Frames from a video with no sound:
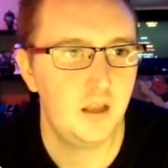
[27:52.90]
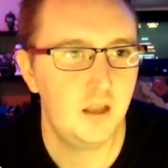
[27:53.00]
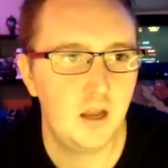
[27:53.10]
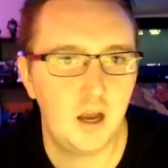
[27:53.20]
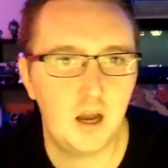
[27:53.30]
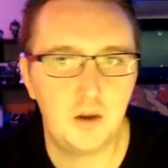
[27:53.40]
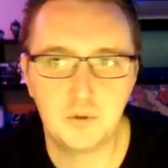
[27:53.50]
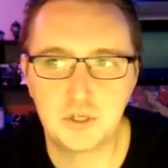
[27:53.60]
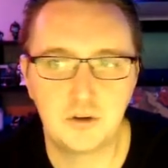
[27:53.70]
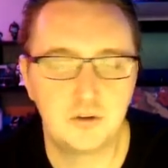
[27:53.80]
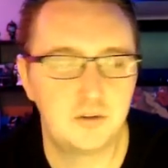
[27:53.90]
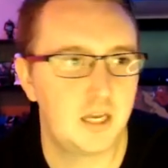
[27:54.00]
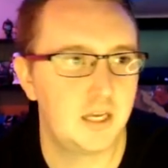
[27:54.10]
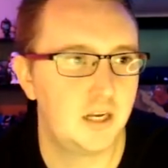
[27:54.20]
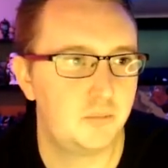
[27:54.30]
I will show you that
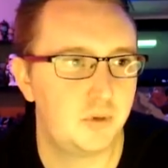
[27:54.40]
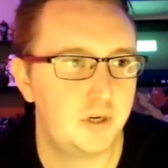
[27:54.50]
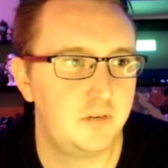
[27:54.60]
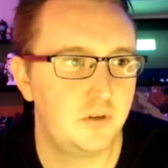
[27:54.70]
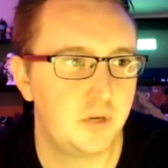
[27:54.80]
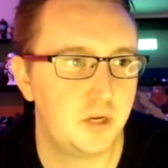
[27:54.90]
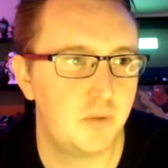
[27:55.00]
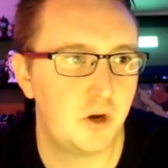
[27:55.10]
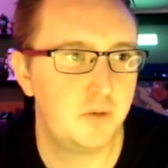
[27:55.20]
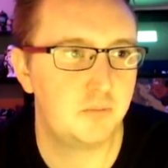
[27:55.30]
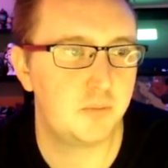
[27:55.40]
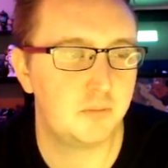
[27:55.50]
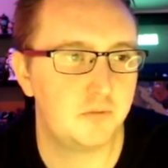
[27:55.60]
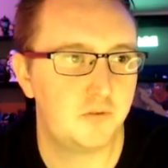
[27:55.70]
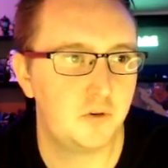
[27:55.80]
in a preview in a moment, but
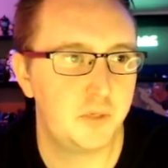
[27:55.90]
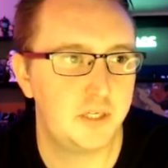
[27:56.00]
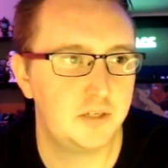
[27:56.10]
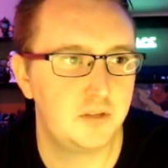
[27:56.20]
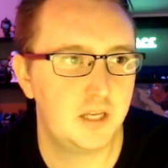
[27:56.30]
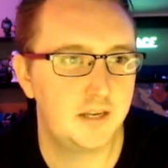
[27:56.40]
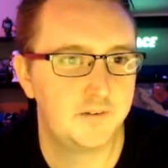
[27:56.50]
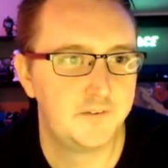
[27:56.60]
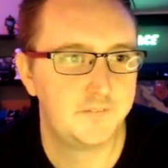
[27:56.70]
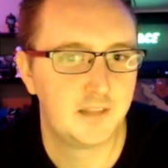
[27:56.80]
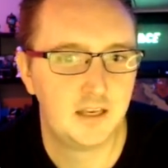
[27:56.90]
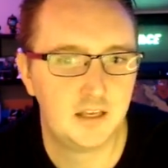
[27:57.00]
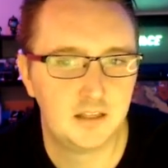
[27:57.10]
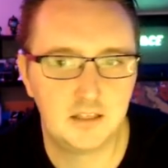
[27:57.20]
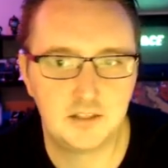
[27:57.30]
before we do that,
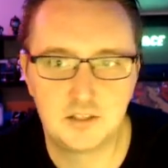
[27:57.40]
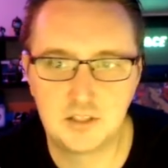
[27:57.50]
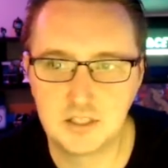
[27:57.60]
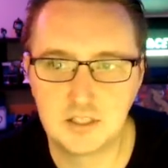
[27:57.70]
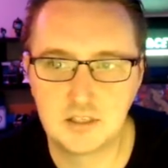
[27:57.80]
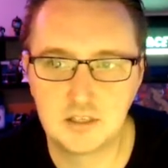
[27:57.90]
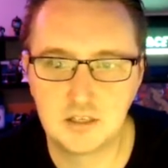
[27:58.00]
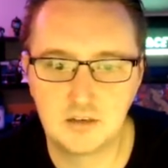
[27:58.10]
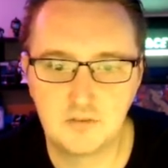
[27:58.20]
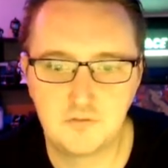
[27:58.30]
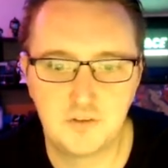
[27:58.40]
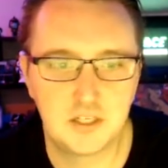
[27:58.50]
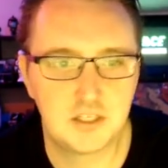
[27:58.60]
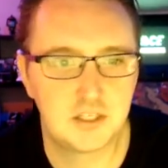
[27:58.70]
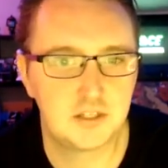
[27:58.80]
let's just
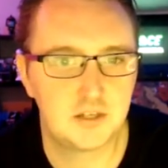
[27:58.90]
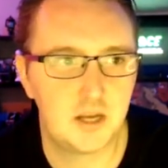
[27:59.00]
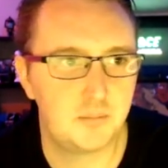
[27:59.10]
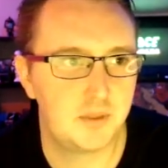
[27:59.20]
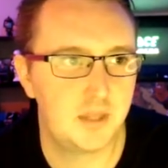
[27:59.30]
finish up that